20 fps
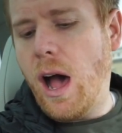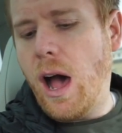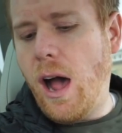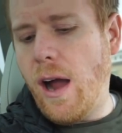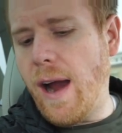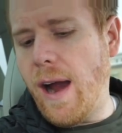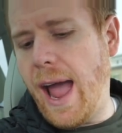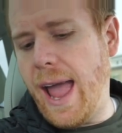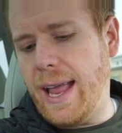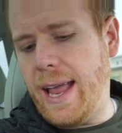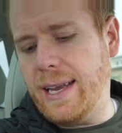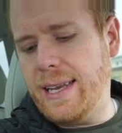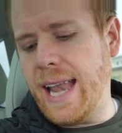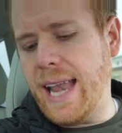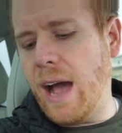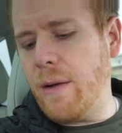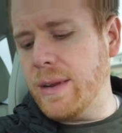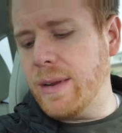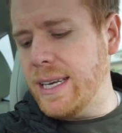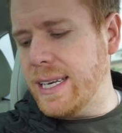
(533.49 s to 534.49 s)
All right,
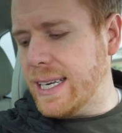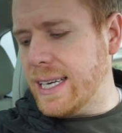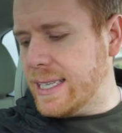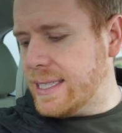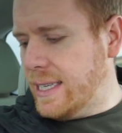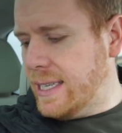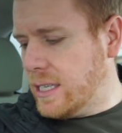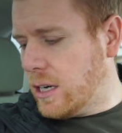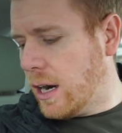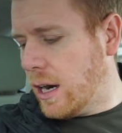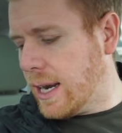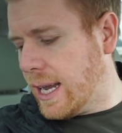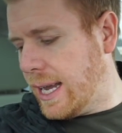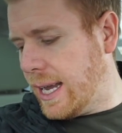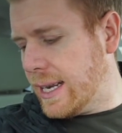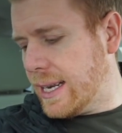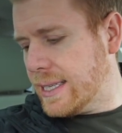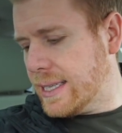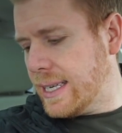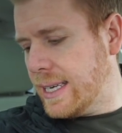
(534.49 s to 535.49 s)
now we need to get to
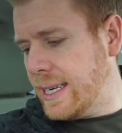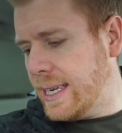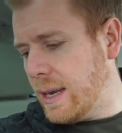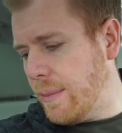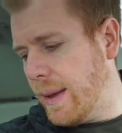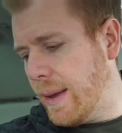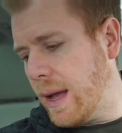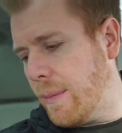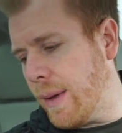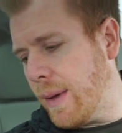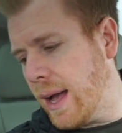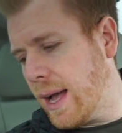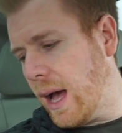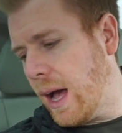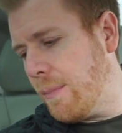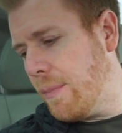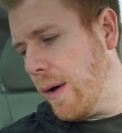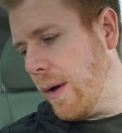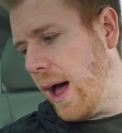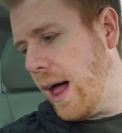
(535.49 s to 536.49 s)
Target because I need to pick up a
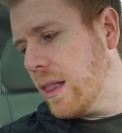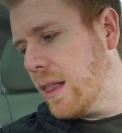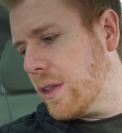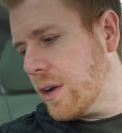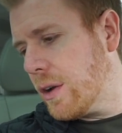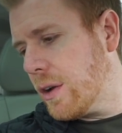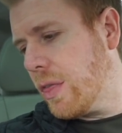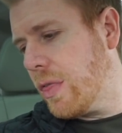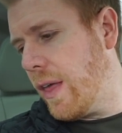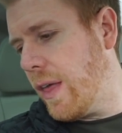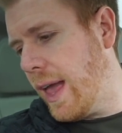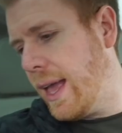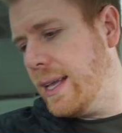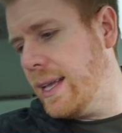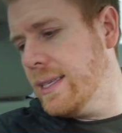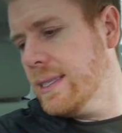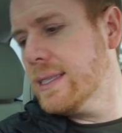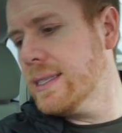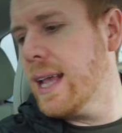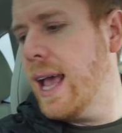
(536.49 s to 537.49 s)
couple other
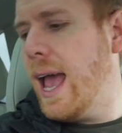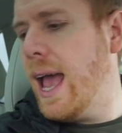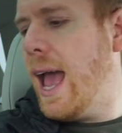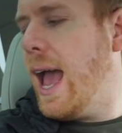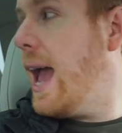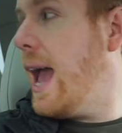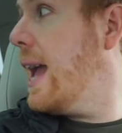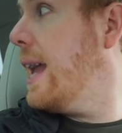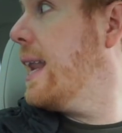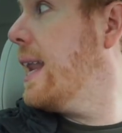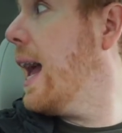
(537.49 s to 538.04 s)
things and